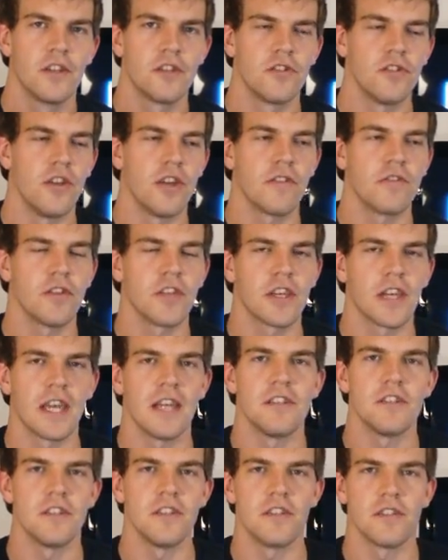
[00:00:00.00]
So you have to
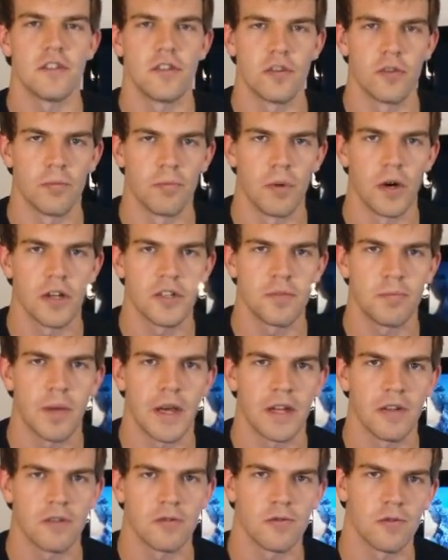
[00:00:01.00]
engage in these little boss
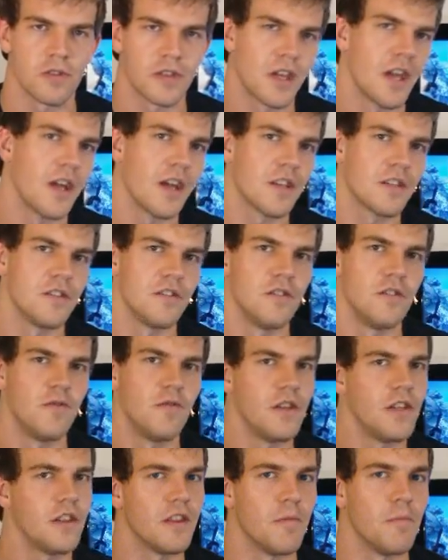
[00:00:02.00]
battles with characters
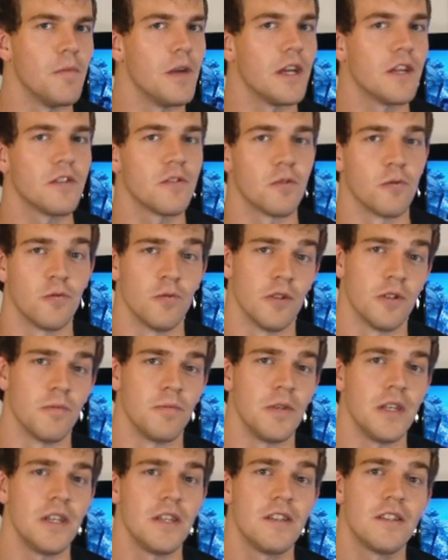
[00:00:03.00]
you've either met or
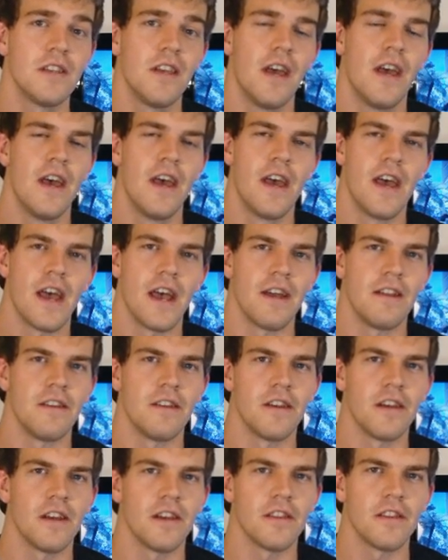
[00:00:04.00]
will meet,
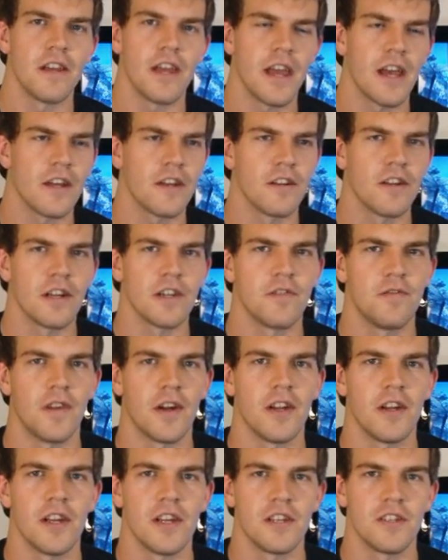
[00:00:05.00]
and they add a nice
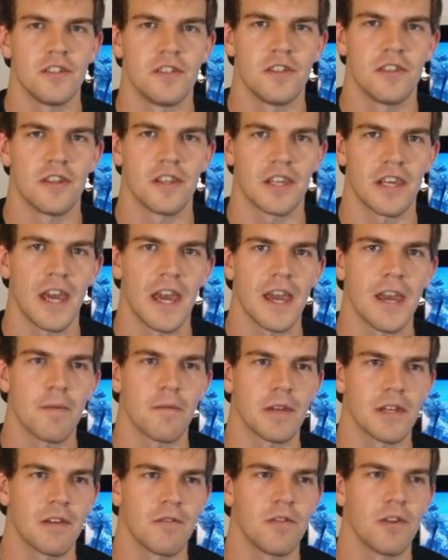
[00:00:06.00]
variation to the
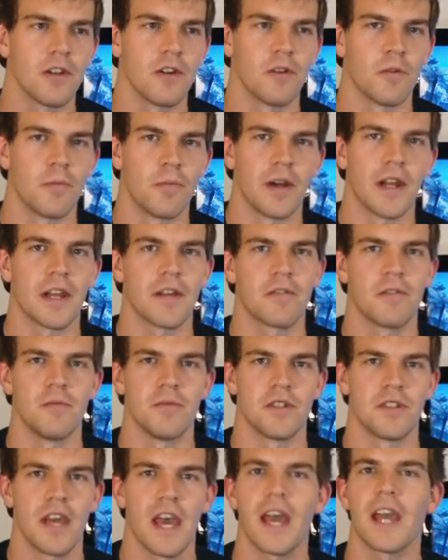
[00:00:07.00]
game and give you a little break
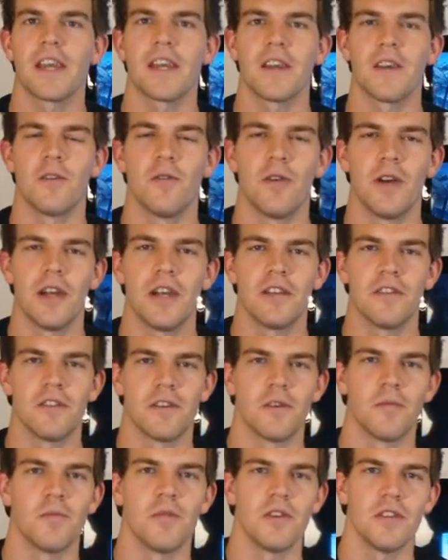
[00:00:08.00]
from just hacking away at
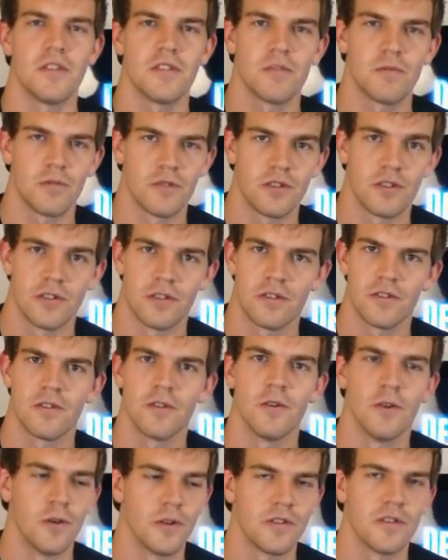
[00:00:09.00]
zombies, which is
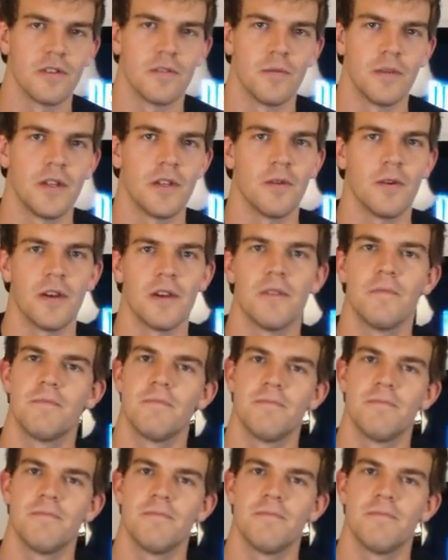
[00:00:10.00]
still awesome anyway.